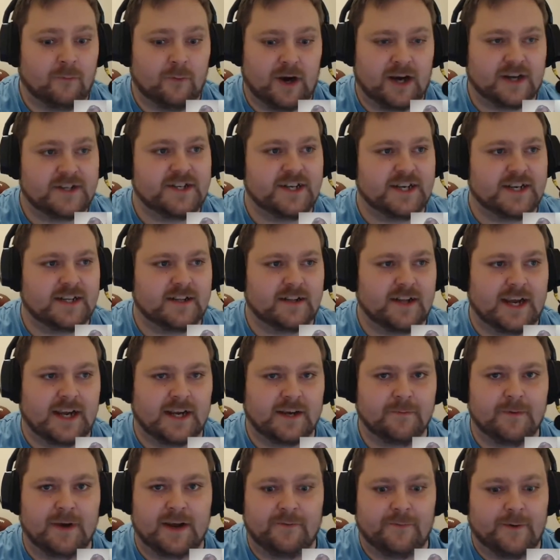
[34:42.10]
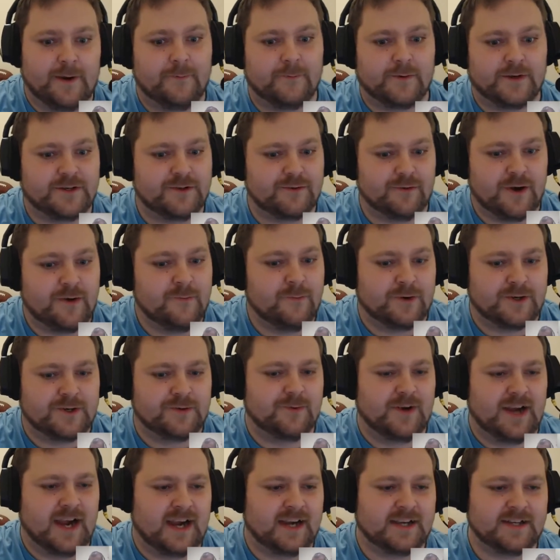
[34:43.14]
watching like my favorite streamers
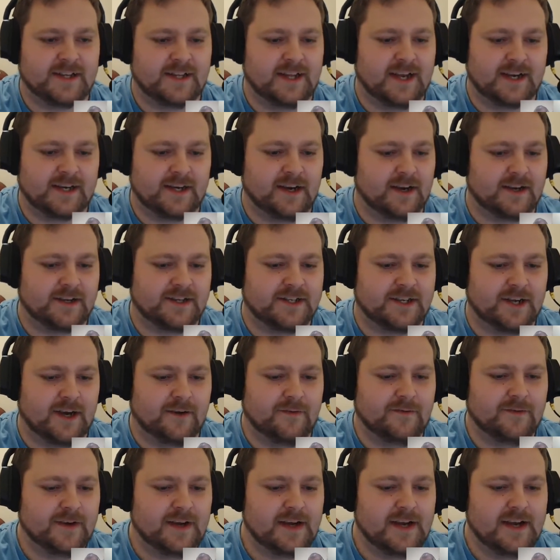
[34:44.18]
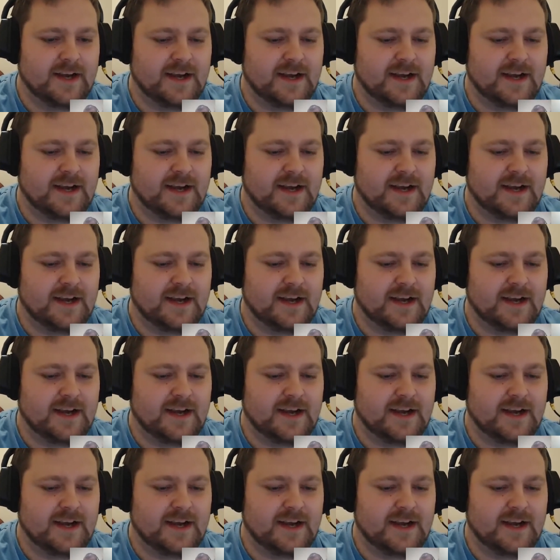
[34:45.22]
react to that kind of stuff.